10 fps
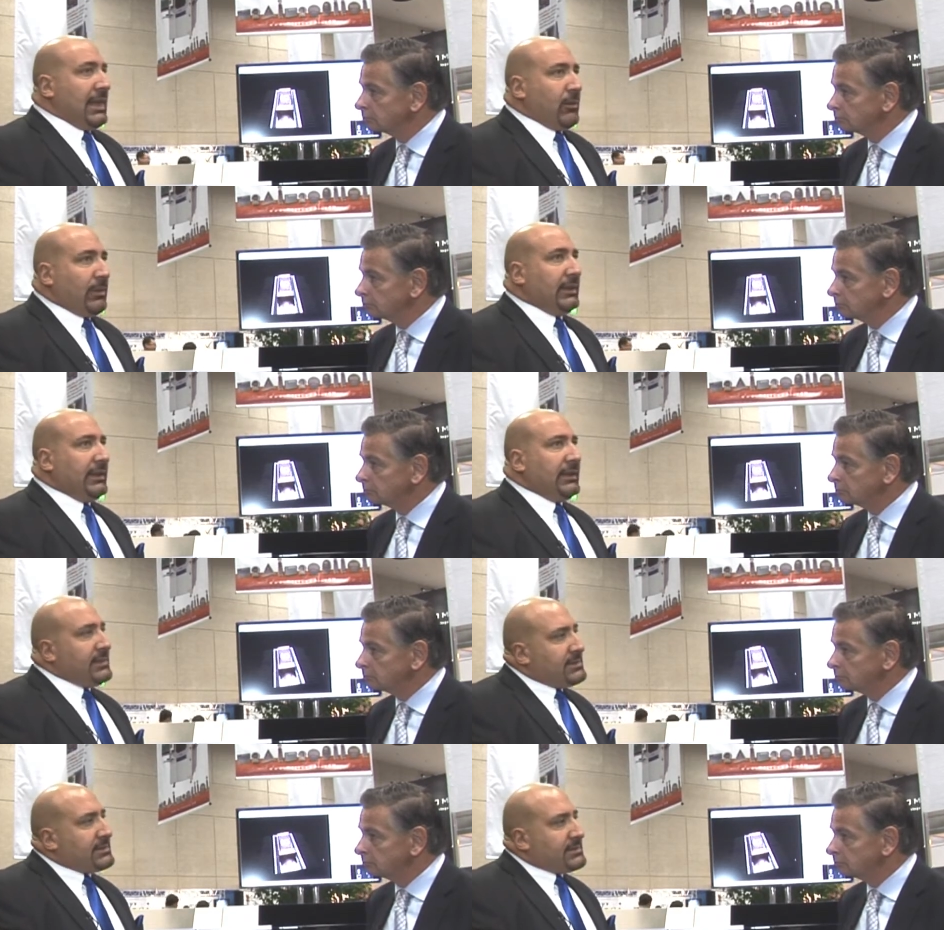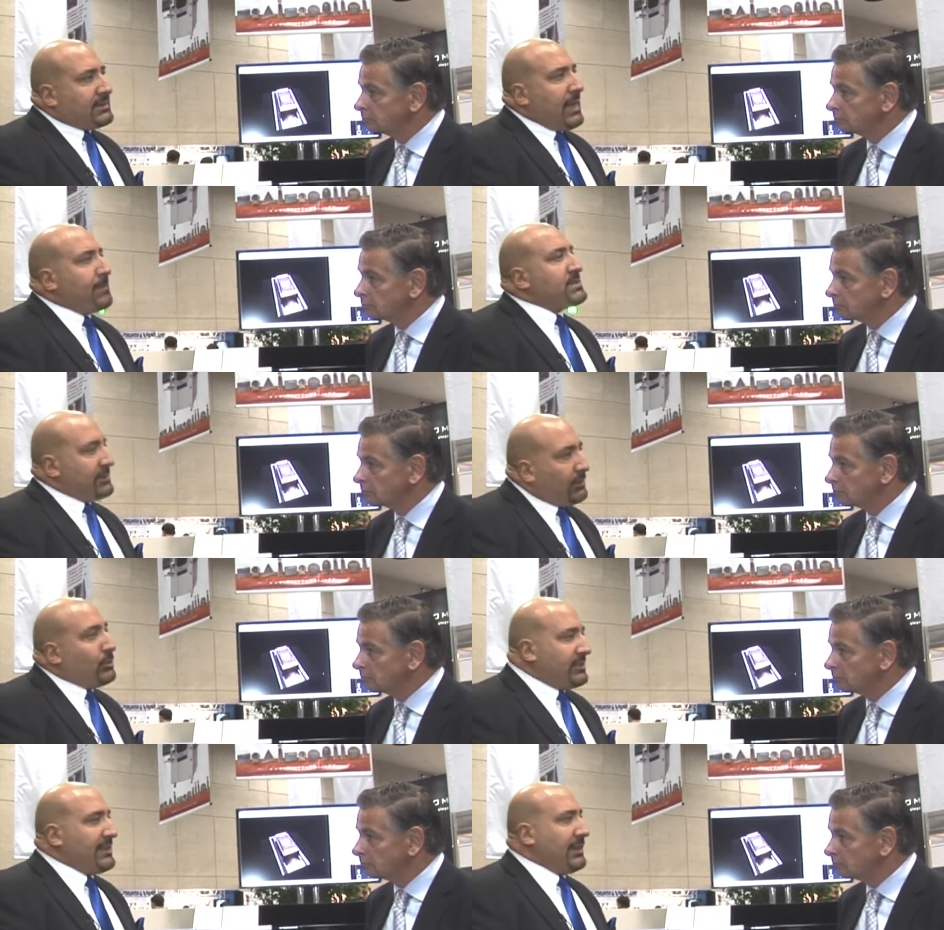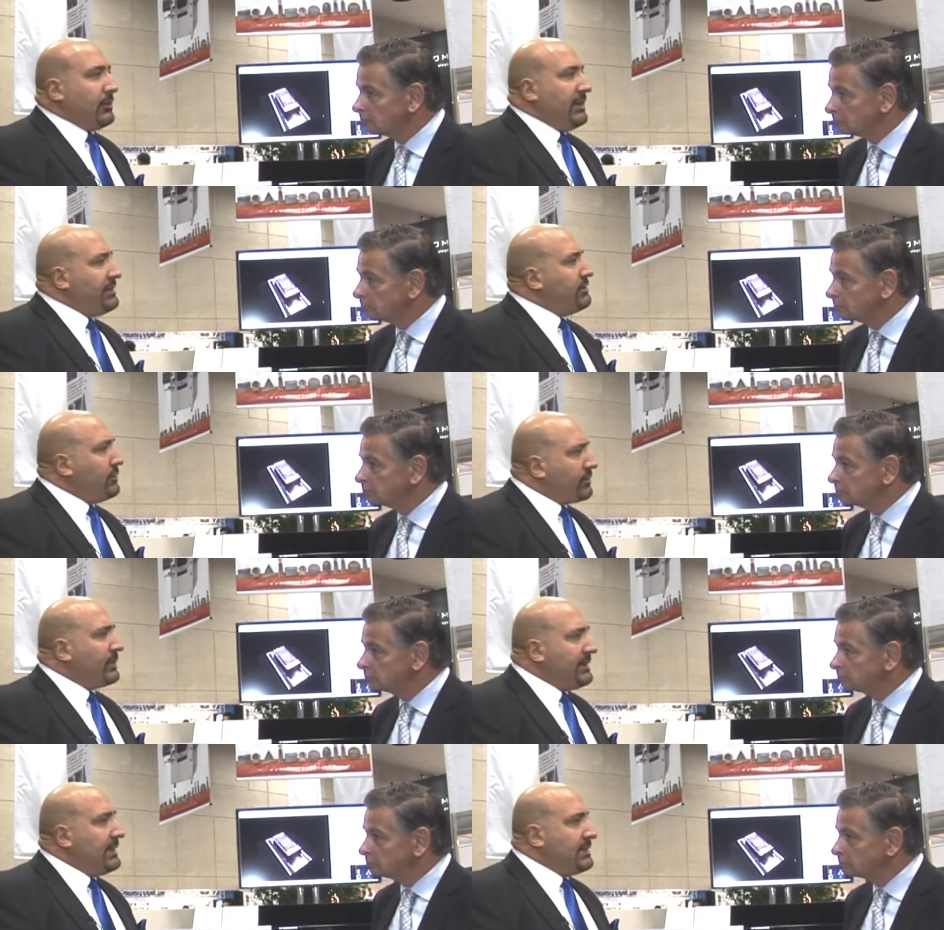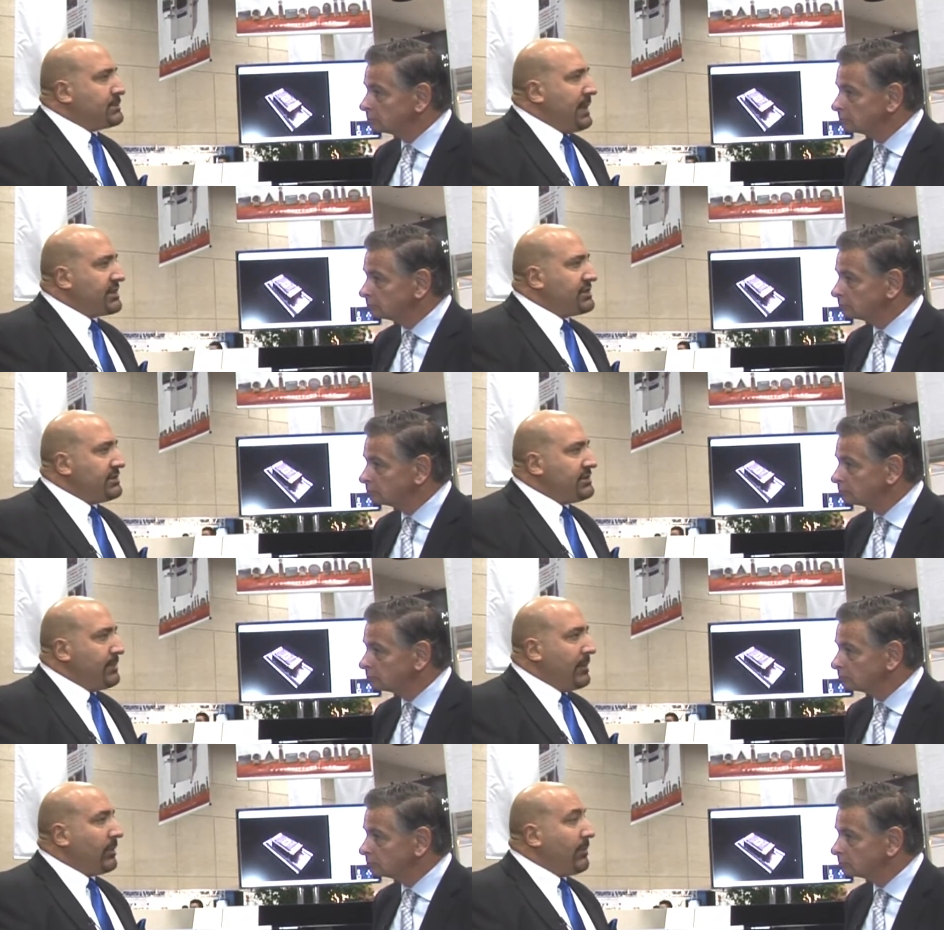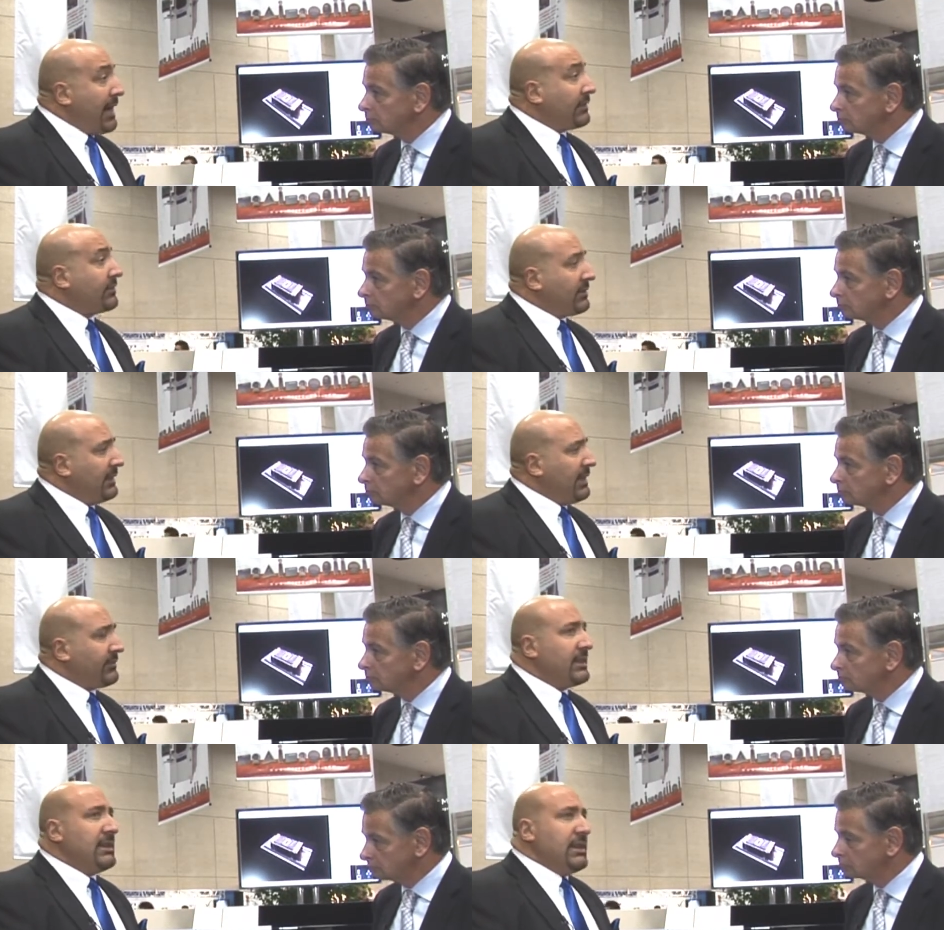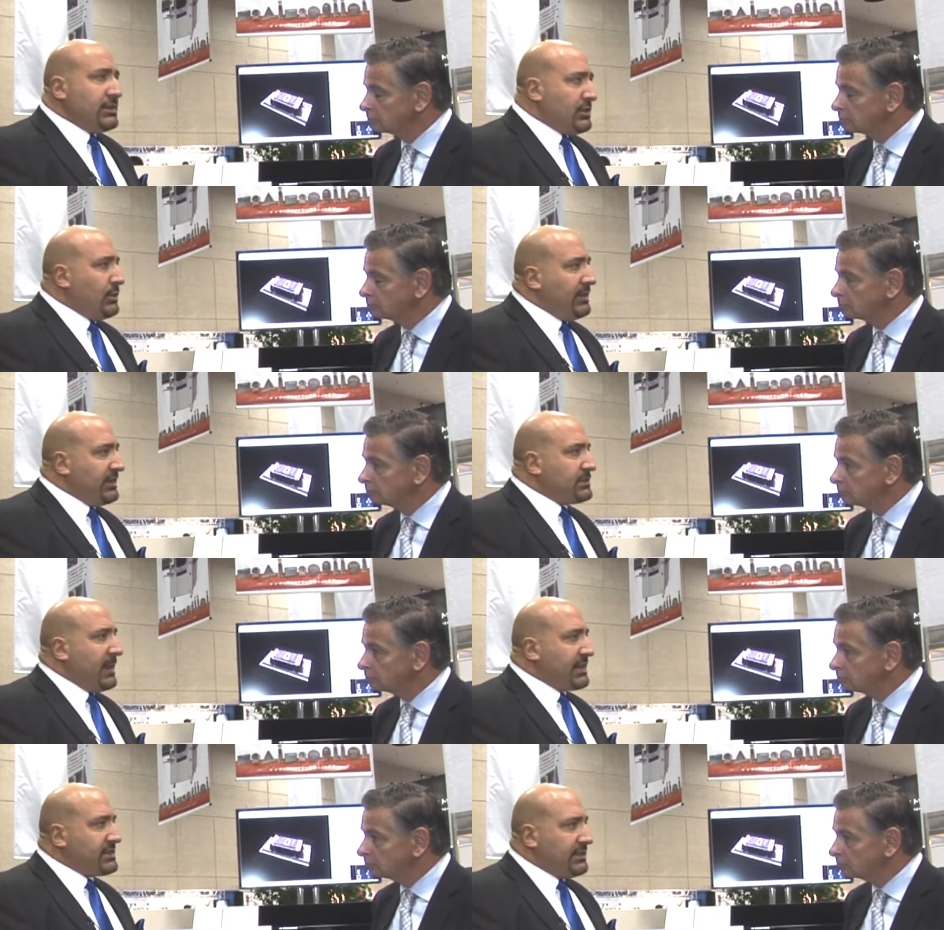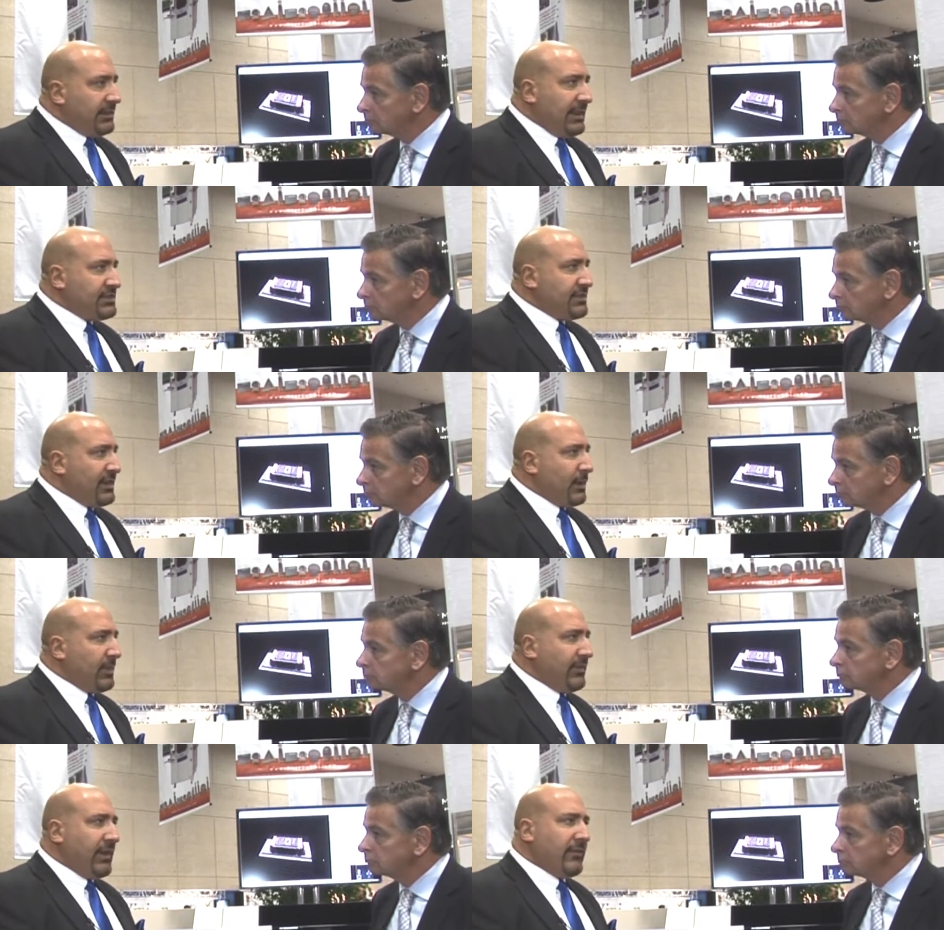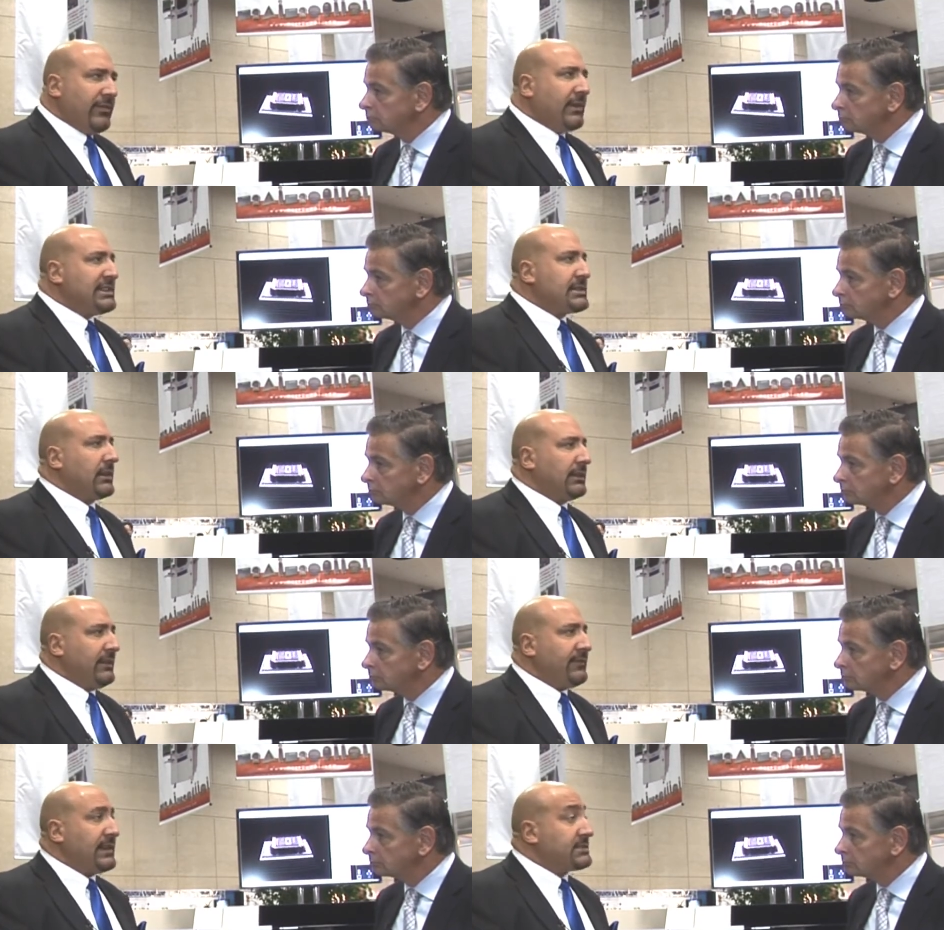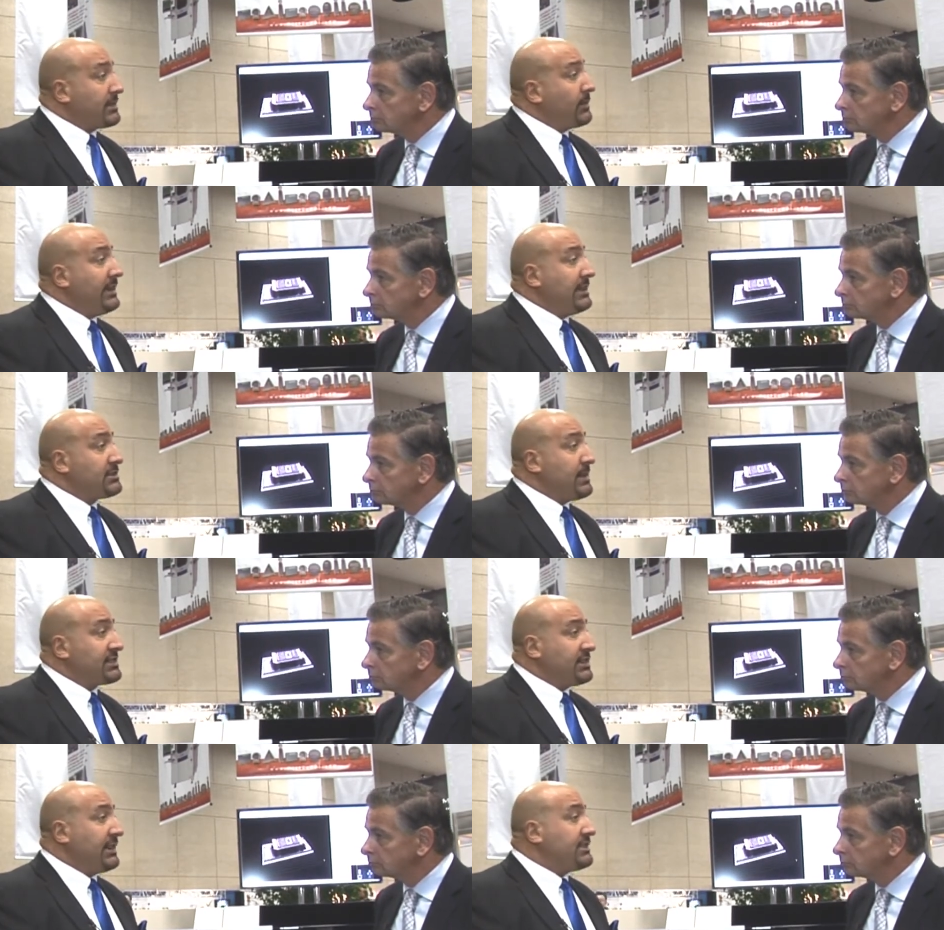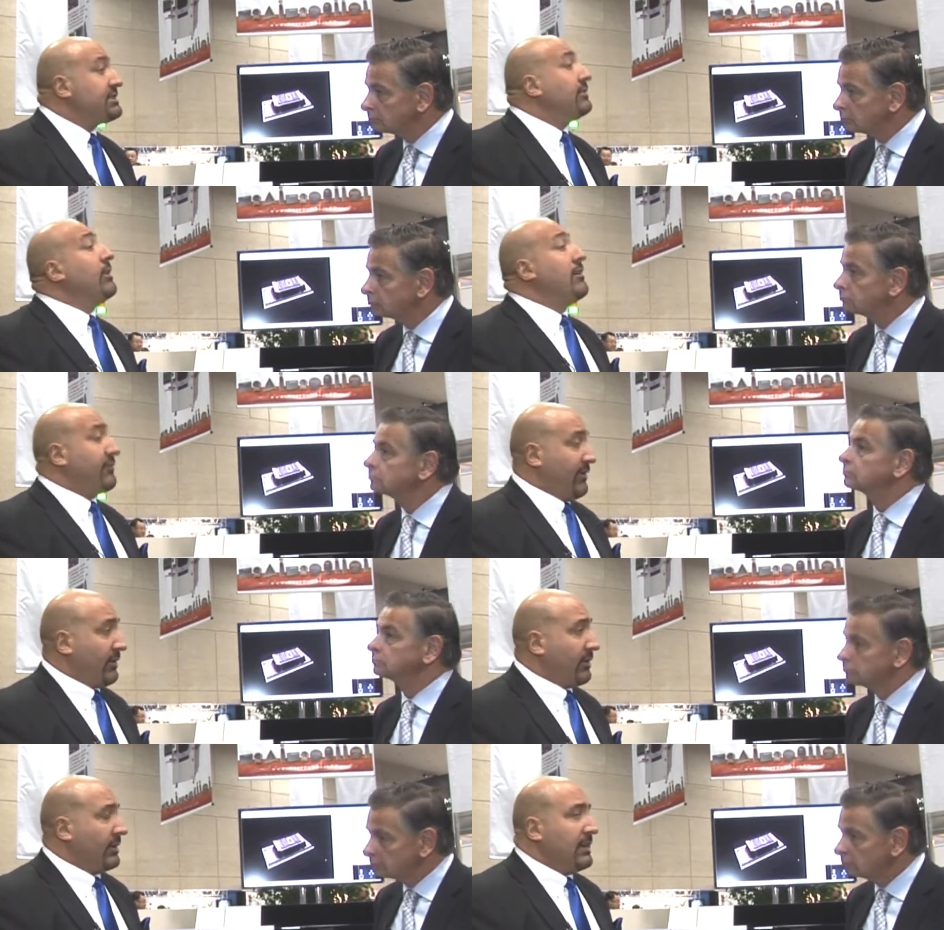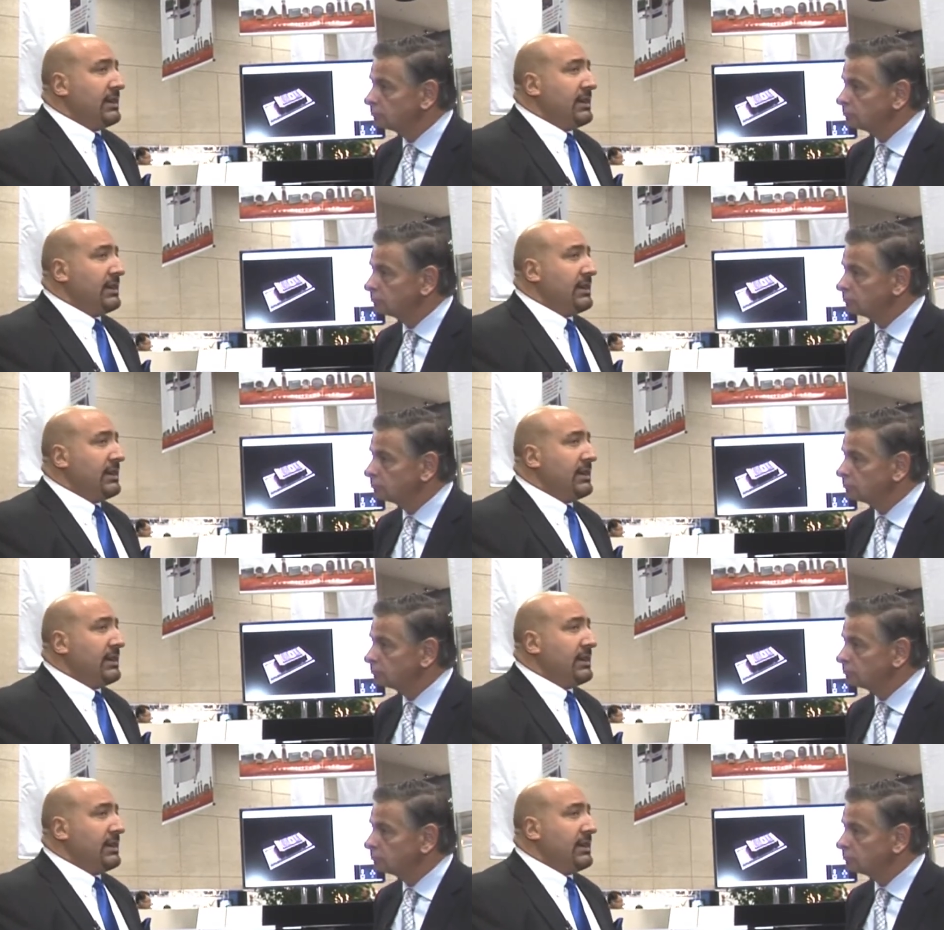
Speaker 1: it really is absolute that you need to do three D inspection to be able to monitor the lift. two D inspection gets you there, but if you have very subtle defects, the three D inspection gets you further.